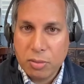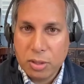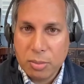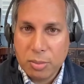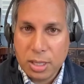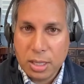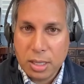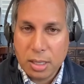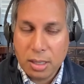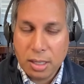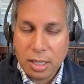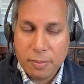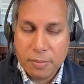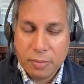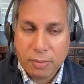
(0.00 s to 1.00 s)
to be
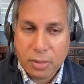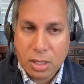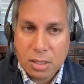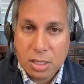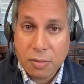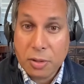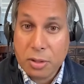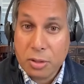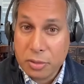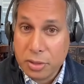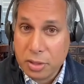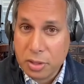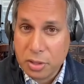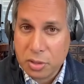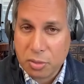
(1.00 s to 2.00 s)
um, difficult
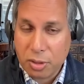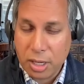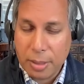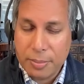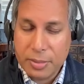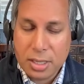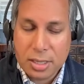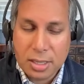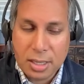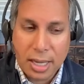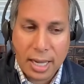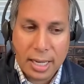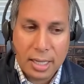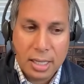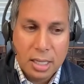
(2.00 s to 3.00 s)
to disrupt is
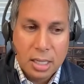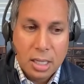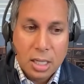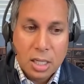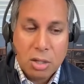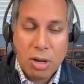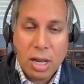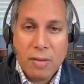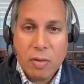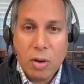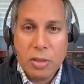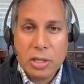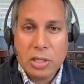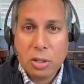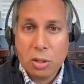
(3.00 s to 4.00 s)
that you have all
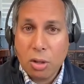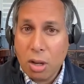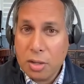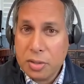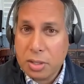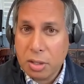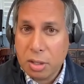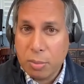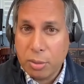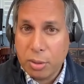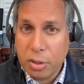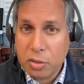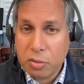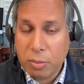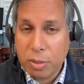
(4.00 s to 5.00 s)
these laws on the
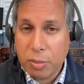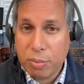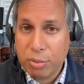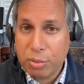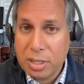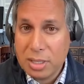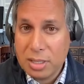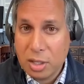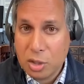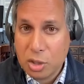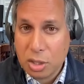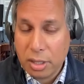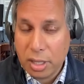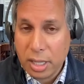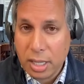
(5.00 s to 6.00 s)
books from the
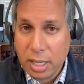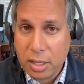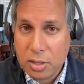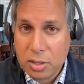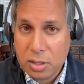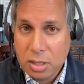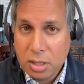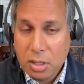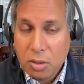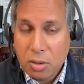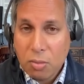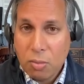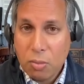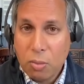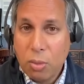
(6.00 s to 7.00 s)
pre-digital age
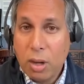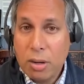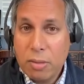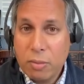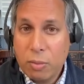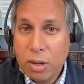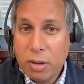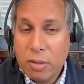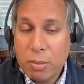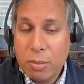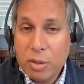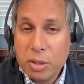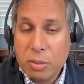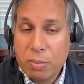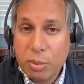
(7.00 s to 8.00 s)
one of, one of the
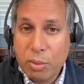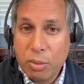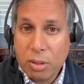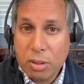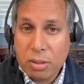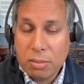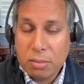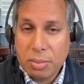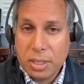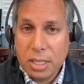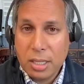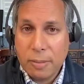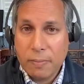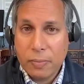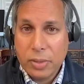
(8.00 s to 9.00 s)
most important
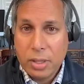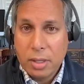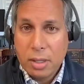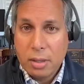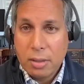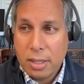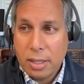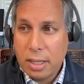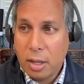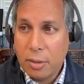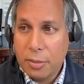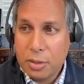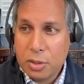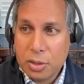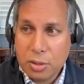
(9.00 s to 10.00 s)
being the Health
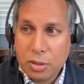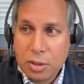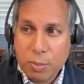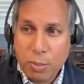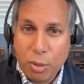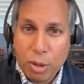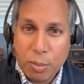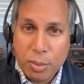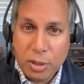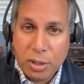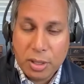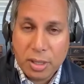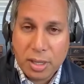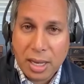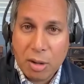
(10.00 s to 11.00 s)
Insurance Portability
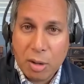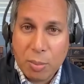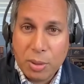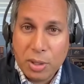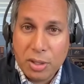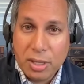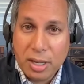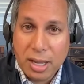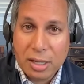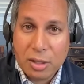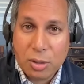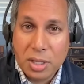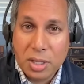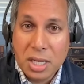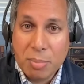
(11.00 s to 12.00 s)
and Accountability Act,
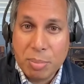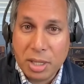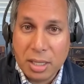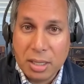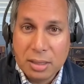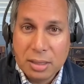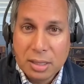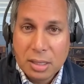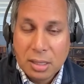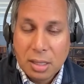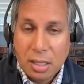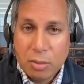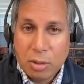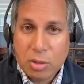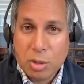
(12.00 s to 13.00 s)
or HIPAA,
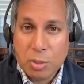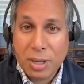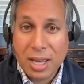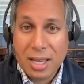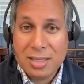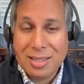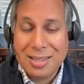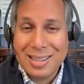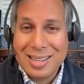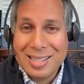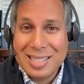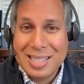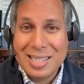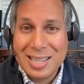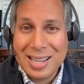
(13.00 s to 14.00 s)
which was passed in
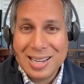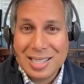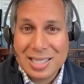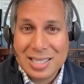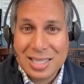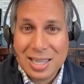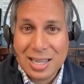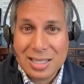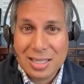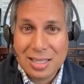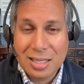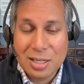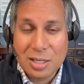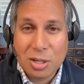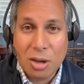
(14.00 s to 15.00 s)
1996 at
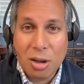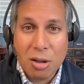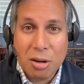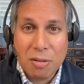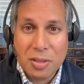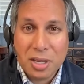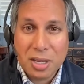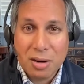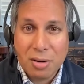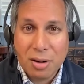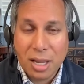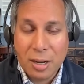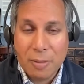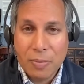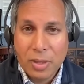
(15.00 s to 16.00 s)
the dawn of the
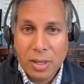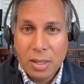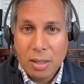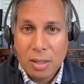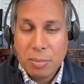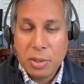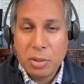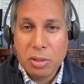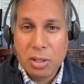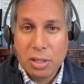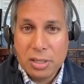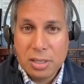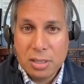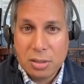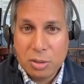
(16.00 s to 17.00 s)
internet. Bill
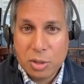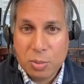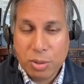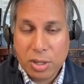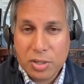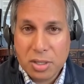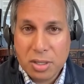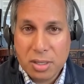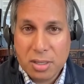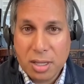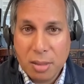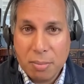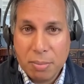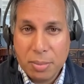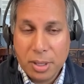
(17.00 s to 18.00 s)
Clinton, who was president at the
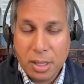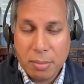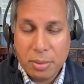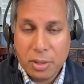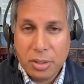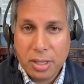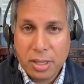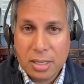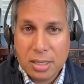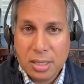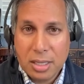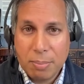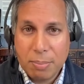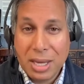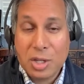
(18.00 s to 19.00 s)
time, uh, billed it as
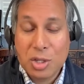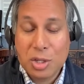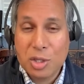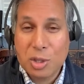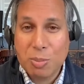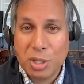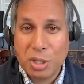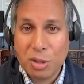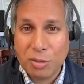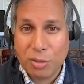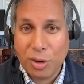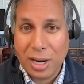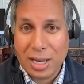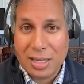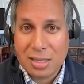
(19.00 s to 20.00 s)
the Patient's Bill of
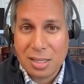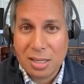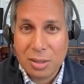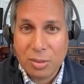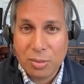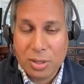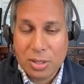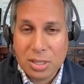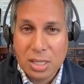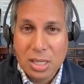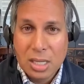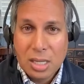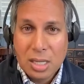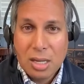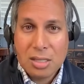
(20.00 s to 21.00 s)
Rights, and it was
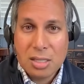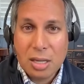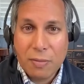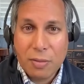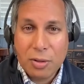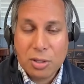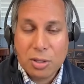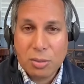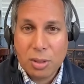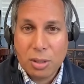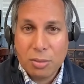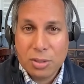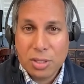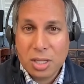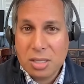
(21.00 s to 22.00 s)
his effort to uh,
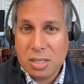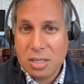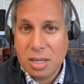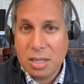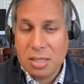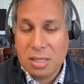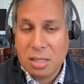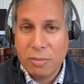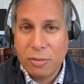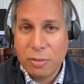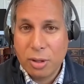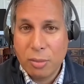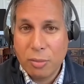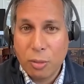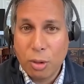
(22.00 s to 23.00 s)
resuscitate some
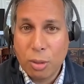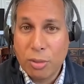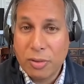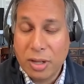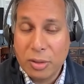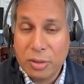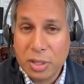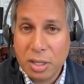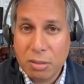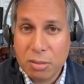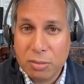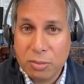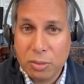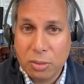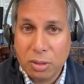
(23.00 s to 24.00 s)
form of healthcare
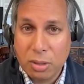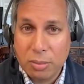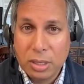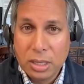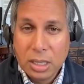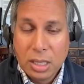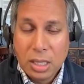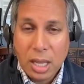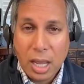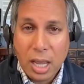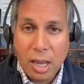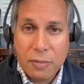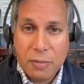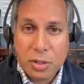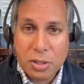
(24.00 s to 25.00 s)
reform
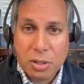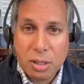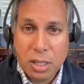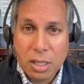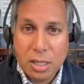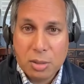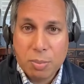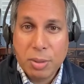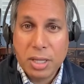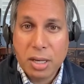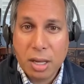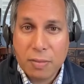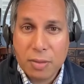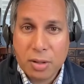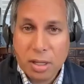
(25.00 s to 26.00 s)
after uh, his big
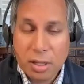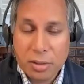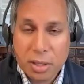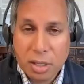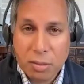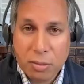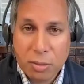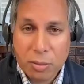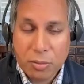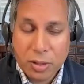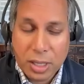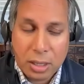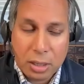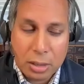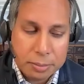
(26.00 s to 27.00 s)
effort at healthcare reform
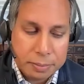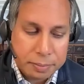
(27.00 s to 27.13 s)
failed.